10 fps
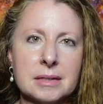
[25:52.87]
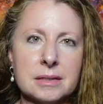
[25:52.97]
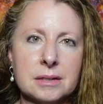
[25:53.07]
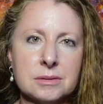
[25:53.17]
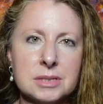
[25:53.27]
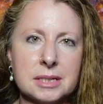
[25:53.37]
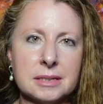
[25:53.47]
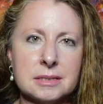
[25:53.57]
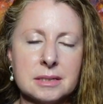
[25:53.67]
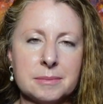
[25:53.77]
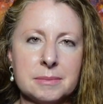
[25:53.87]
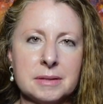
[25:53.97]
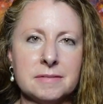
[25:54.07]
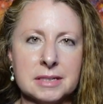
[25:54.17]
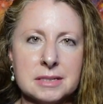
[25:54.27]
Those take some
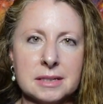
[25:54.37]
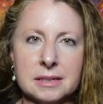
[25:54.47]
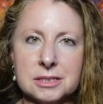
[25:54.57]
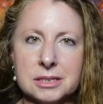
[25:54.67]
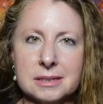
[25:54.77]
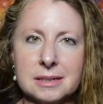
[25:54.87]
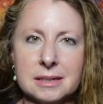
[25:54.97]
investigation